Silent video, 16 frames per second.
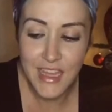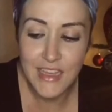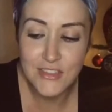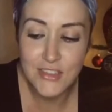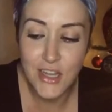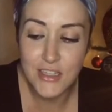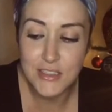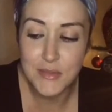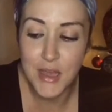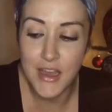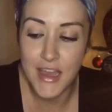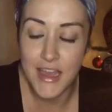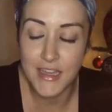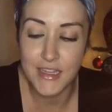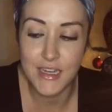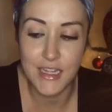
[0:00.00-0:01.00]
I talked about
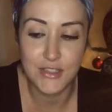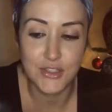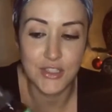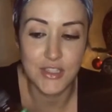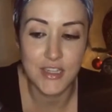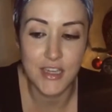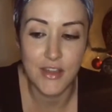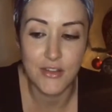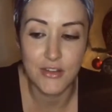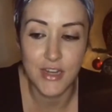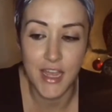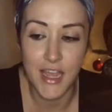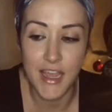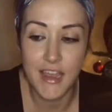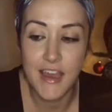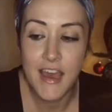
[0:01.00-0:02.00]
echinacea the other
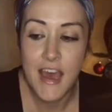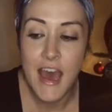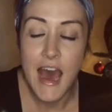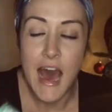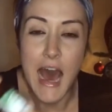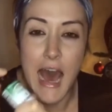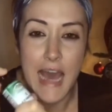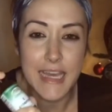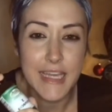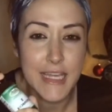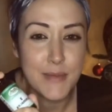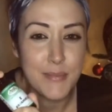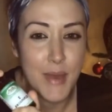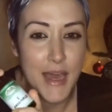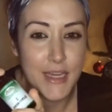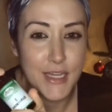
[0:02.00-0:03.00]
day. I
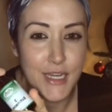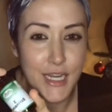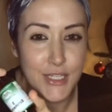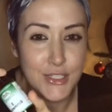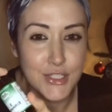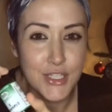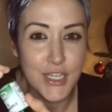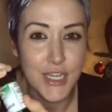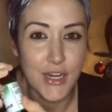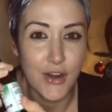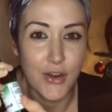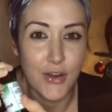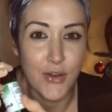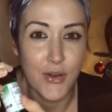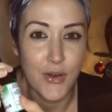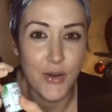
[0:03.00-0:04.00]
keep echinacea in
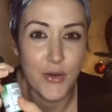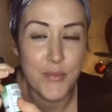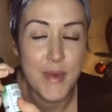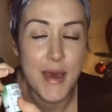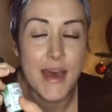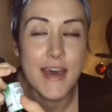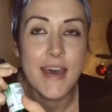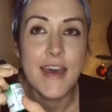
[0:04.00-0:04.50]
our home